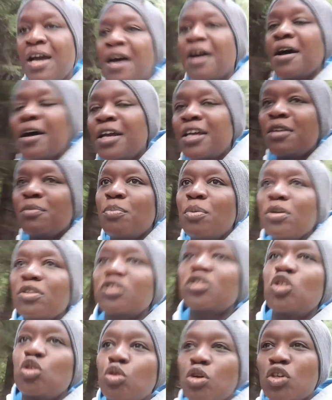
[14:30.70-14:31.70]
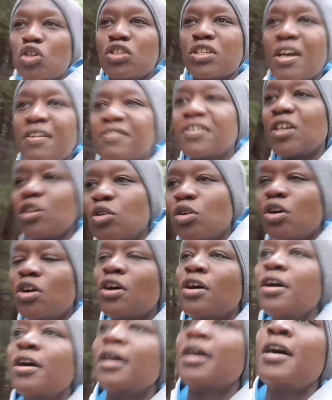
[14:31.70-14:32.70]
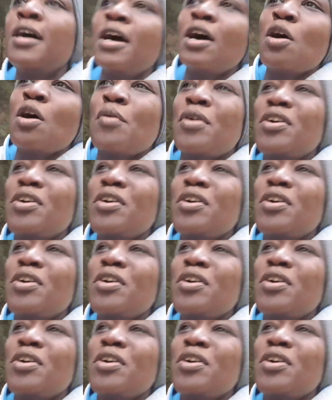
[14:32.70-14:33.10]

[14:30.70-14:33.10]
in both situations, when you